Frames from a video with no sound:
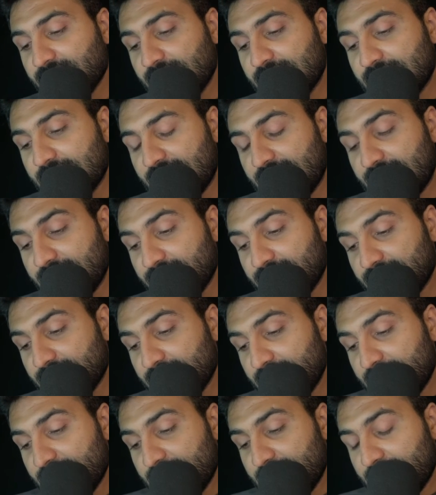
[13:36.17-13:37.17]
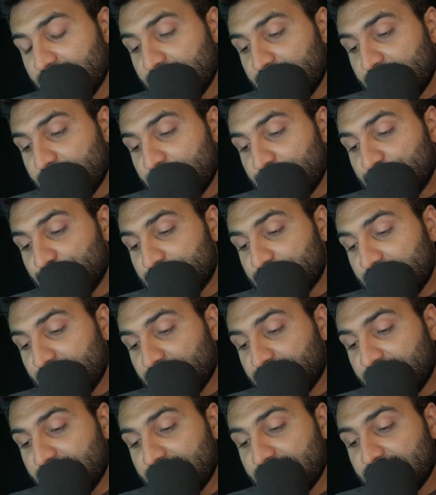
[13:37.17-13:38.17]
Again, you take
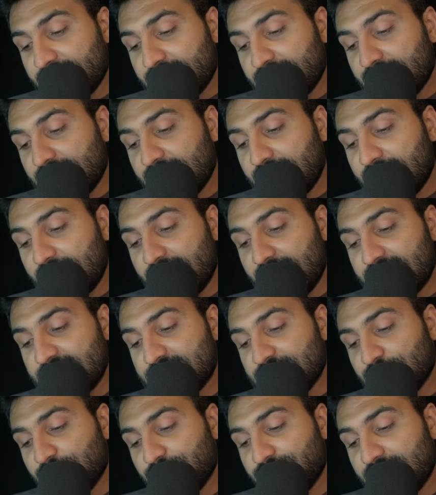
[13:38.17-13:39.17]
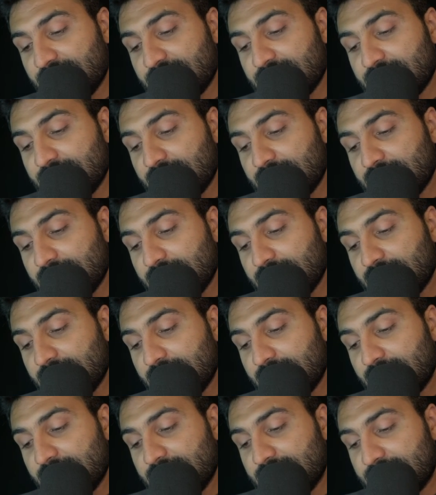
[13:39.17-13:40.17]
one addition of one
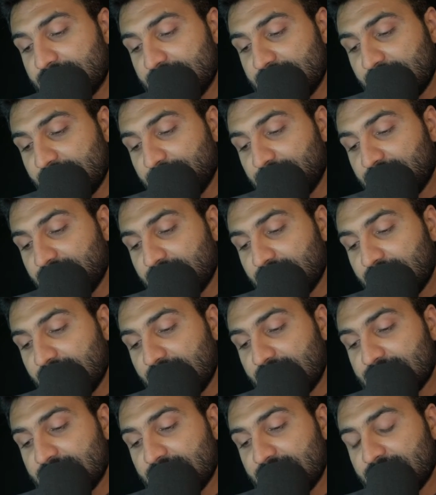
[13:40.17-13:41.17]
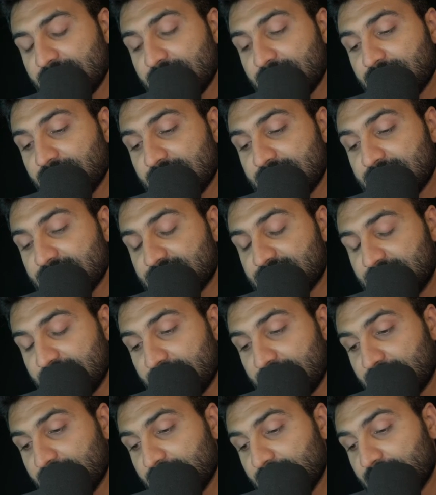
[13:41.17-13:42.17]
number and then one
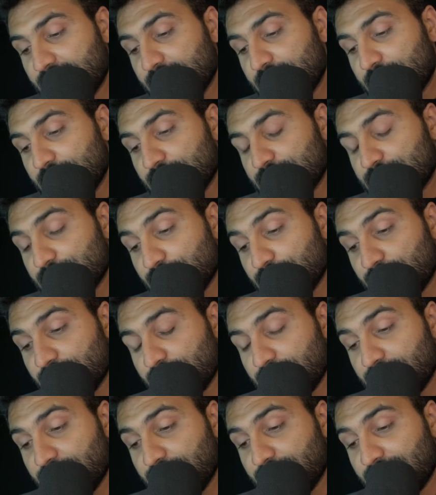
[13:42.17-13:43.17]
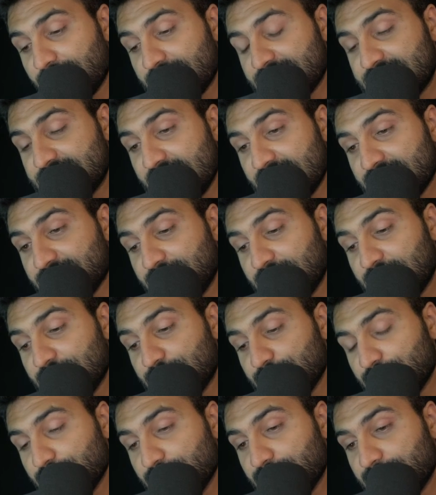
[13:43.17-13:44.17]
string. So what JS will
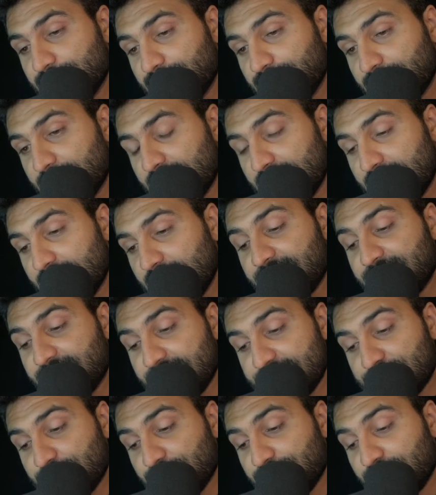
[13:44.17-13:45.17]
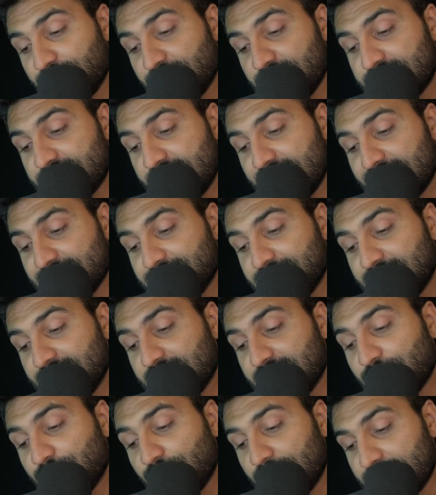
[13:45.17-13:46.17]
do? First of all, JS will
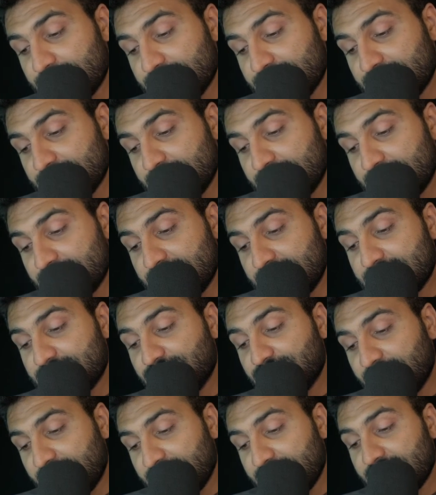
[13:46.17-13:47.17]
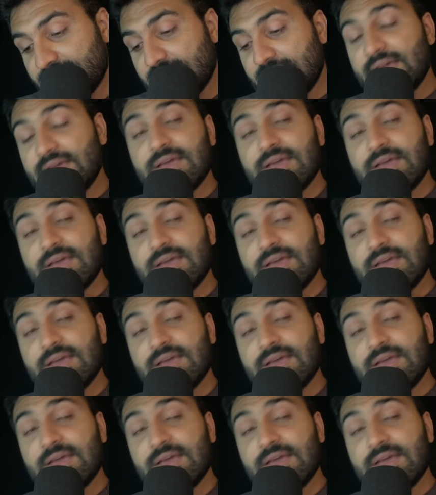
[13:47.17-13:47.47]
coerce this one.